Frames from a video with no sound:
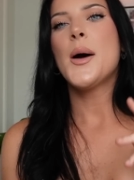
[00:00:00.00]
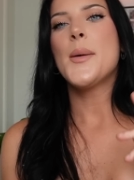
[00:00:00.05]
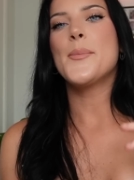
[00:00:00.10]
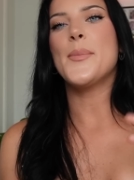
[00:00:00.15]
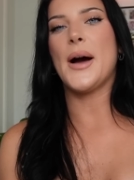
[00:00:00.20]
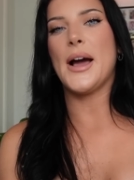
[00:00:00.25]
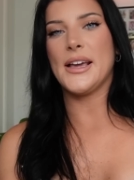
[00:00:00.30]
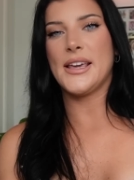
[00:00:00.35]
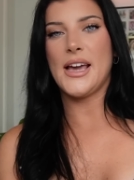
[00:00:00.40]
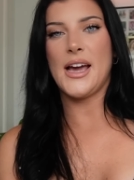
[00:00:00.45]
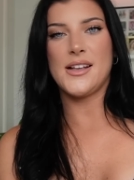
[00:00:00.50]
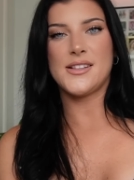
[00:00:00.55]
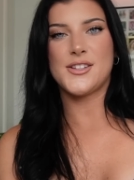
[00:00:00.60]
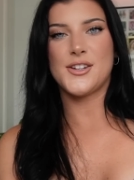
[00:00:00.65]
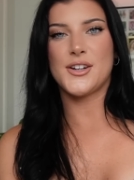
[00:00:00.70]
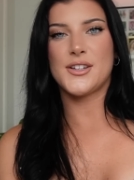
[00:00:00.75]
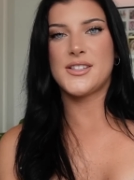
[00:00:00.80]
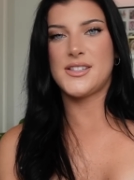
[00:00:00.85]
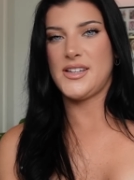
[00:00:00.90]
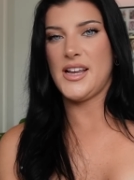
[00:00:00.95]
My cats
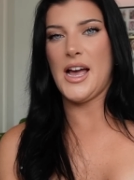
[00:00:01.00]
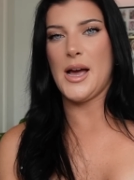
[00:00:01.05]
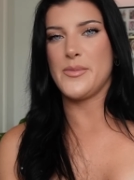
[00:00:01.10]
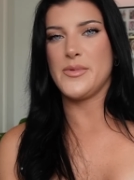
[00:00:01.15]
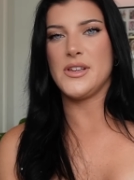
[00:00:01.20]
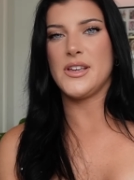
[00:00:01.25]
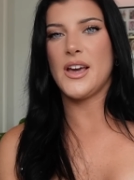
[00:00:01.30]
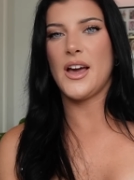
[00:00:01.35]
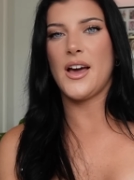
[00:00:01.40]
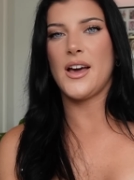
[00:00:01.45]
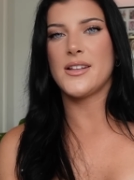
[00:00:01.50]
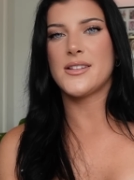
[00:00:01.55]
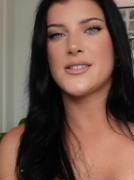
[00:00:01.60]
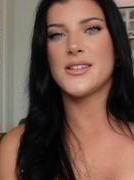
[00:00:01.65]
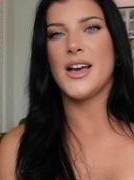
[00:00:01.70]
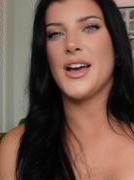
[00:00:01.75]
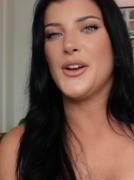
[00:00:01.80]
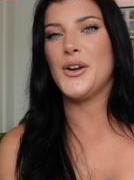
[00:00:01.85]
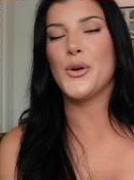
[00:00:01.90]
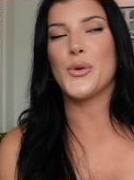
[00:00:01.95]
are tabby cats.
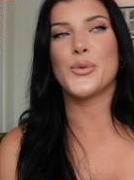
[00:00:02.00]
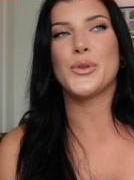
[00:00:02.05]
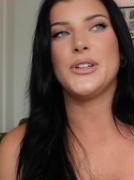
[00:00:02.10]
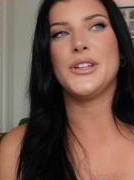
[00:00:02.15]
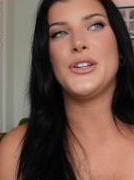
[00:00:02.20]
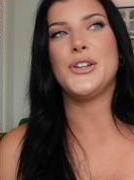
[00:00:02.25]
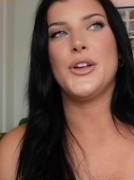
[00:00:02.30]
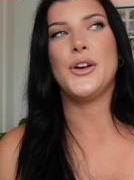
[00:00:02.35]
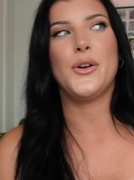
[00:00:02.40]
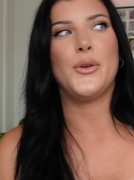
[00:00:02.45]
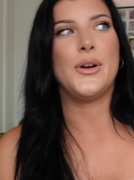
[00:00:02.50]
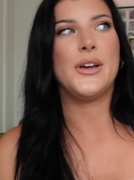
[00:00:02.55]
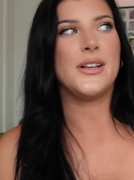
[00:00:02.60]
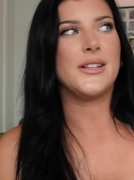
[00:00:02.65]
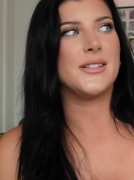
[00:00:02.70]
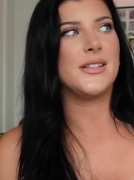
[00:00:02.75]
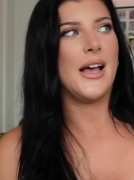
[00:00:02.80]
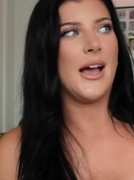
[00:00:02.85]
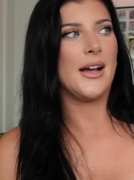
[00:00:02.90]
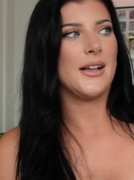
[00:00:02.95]
I don't really know
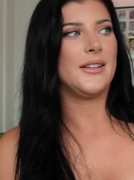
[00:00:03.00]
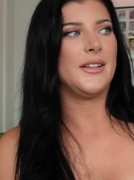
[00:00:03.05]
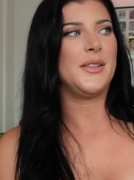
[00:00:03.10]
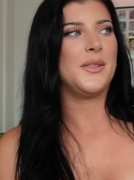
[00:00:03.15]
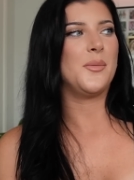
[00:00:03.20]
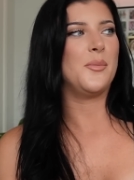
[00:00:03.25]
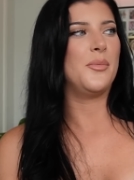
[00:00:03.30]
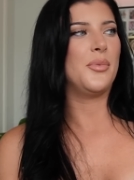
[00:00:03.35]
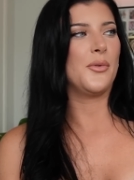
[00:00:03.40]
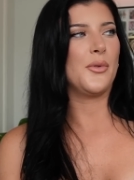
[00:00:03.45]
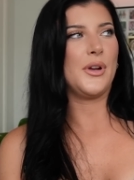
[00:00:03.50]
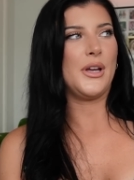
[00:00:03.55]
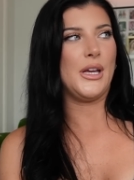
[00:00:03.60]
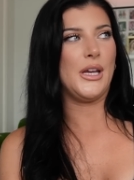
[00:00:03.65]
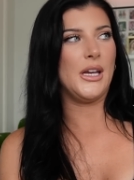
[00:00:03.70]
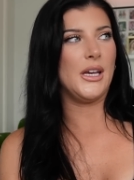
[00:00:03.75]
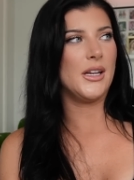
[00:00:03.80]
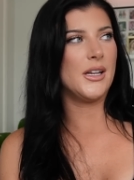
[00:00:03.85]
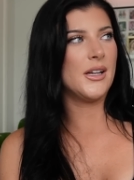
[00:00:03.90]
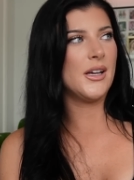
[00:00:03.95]
exactly the
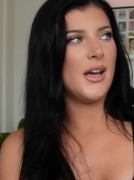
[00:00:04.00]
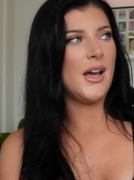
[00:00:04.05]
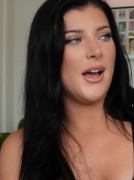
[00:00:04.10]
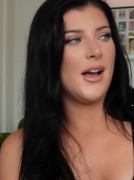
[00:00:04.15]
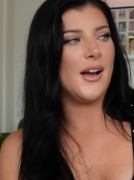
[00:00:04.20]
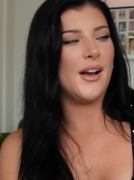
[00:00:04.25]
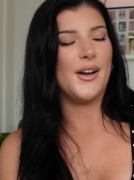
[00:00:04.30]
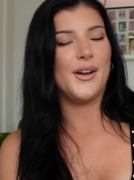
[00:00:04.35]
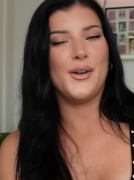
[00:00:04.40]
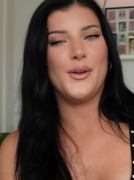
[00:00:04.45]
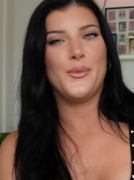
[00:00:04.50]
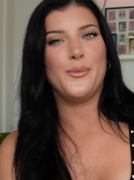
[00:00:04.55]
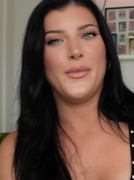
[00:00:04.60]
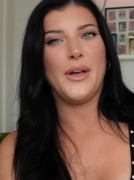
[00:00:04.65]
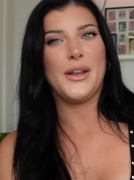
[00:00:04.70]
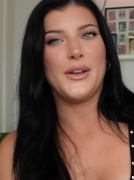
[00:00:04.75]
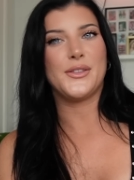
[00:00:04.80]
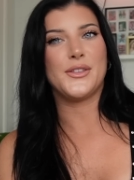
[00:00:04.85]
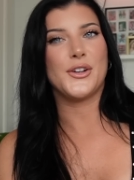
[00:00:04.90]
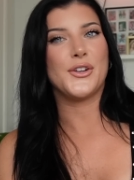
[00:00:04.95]
breed. Um,
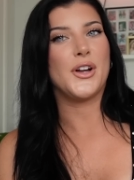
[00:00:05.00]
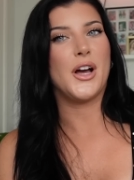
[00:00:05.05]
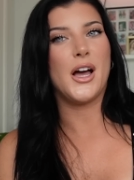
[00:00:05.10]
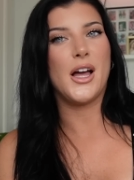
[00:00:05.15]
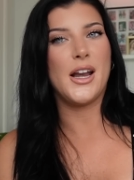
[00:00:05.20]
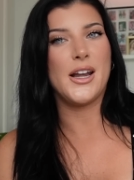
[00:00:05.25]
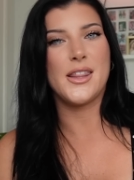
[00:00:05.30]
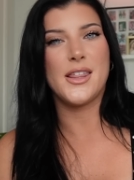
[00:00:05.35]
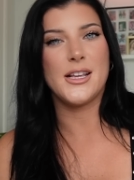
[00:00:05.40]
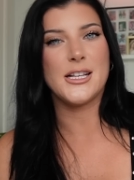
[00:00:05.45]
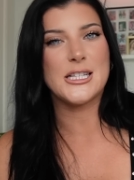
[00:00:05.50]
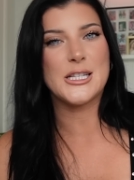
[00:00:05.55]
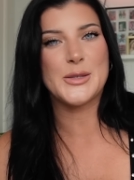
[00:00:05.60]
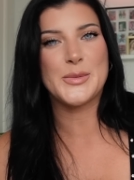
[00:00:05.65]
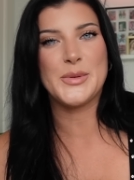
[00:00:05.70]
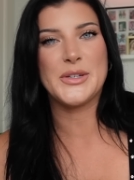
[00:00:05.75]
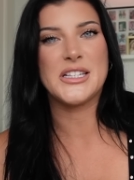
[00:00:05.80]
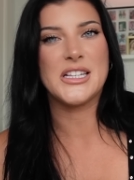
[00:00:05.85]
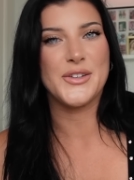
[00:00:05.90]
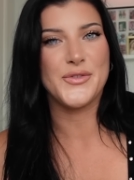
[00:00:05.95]
they're not anything
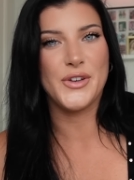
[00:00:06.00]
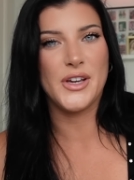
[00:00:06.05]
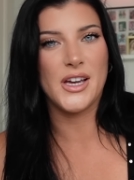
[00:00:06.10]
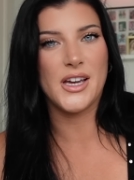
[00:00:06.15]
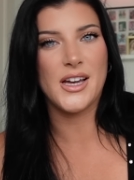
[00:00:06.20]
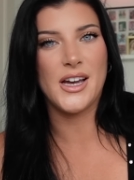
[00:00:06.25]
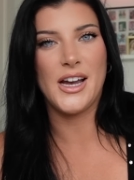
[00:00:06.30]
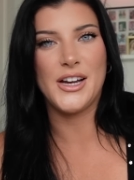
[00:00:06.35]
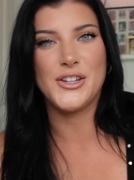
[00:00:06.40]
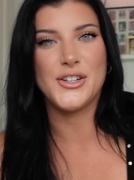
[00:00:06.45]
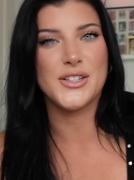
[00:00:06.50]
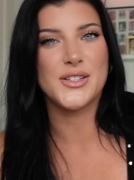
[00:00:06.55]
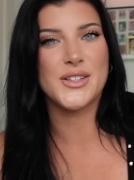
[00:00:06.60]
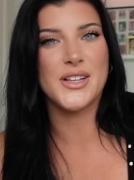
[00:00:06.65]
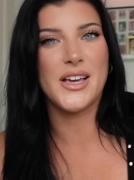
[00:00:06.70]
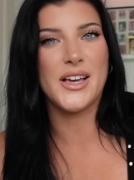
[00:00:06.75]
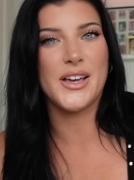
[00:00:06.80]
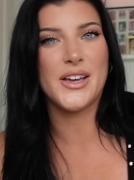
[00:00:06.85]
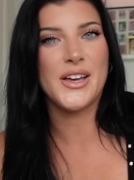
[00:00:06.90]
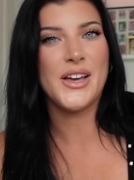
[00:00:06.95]
specific. I just
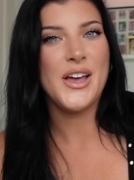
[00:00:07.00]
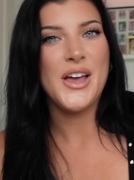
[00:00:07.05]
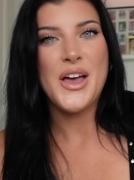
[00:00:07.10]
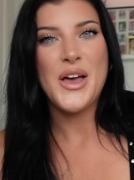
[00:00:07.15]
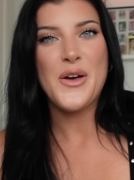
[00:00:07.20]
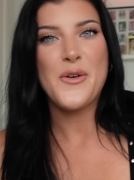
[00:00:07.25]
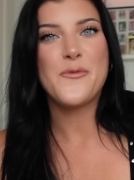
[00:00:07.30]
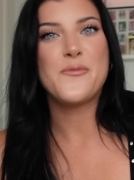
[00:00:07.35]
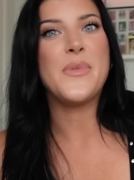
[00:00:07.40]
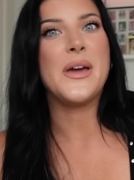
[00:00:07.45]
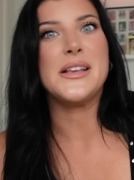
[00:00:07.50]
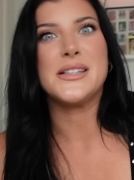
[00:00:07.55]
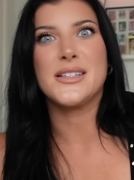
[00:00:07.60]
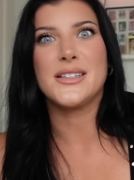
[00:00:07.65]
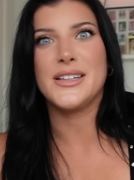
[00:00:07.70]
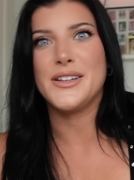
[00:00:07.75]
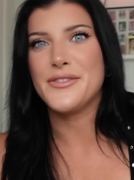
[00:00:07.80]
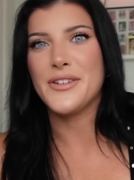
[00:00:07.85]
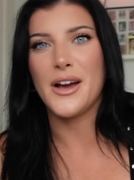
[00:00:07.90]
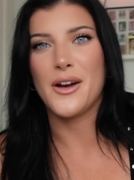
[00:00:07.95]
like
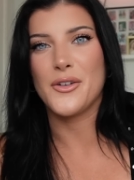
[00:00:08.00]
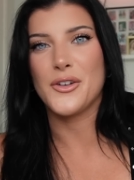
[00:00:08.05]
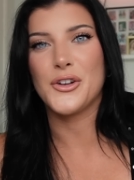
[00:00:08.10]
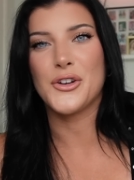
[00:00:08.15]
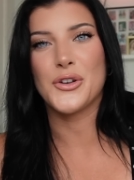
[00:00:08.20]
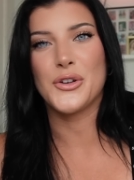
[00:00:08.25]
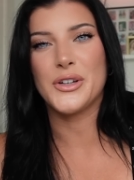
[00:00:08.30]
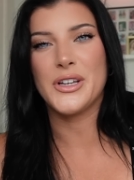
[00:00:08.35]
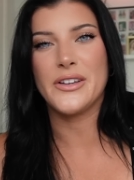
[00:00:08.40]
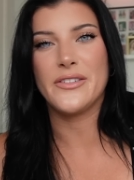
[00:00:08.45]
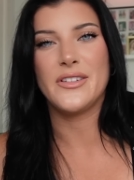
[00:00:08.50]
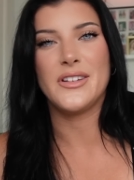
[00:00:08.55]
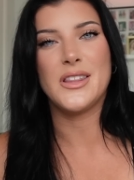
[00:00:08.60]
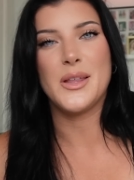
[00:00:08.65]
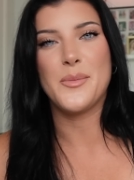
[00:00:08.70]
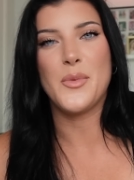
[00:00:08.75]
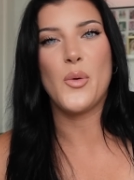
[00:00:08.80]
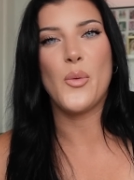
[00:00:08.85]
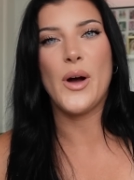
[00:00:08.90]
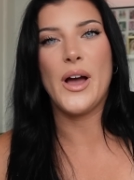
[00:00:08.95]
basically found a girl giving
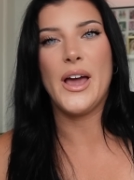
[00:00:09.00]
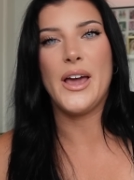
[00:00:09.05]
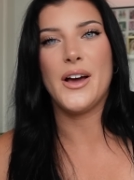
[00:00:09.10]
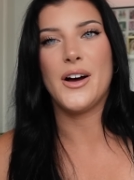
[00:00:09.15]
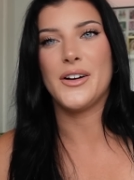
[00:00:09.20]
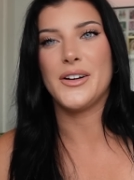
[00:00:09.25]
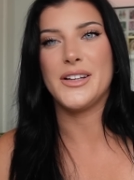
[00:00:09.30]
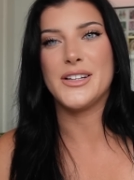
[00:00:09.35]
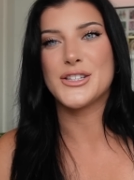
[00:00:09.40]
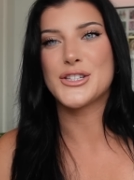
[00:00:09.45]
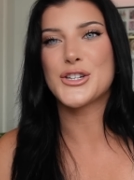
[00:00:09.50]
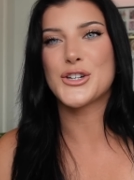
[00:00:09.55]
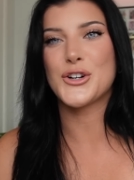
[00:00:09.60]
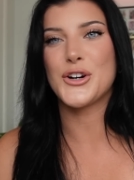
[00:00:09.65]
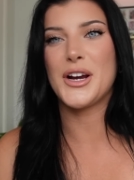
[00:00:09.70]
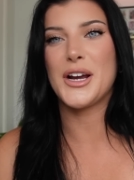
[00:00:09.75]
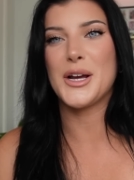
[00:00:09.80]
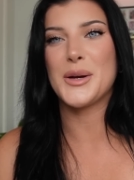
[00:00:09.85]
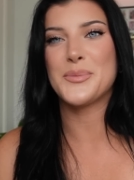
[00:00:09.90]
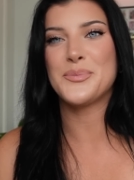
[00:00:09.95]
them away on
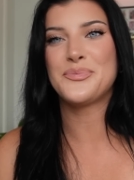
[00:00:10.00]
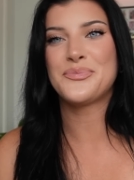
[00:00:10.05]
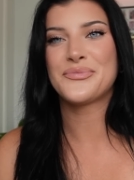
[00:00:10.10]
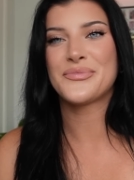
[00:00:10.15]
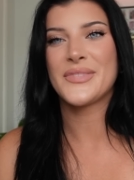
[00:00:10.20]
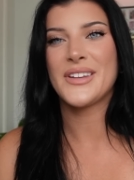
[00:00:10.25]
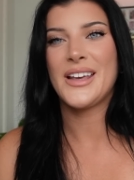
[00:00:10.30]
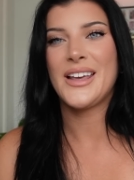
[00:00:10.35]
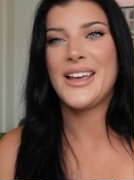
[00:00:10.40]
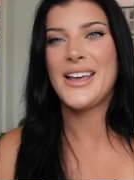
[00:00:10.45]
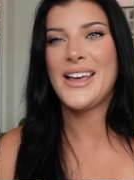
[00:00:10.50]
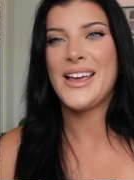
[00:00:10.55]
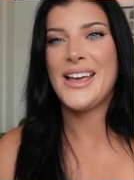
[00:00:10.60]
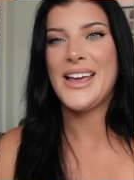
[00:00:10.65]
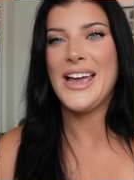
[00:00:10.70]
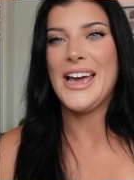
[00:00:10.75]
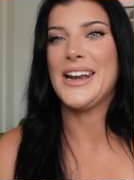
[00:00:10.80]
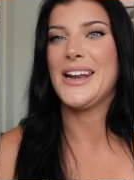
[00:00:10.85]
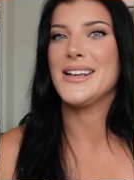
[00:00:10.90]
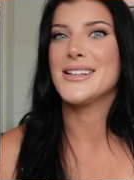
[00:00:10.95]
Instagram
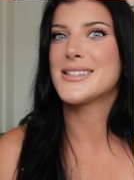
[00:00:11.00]
and I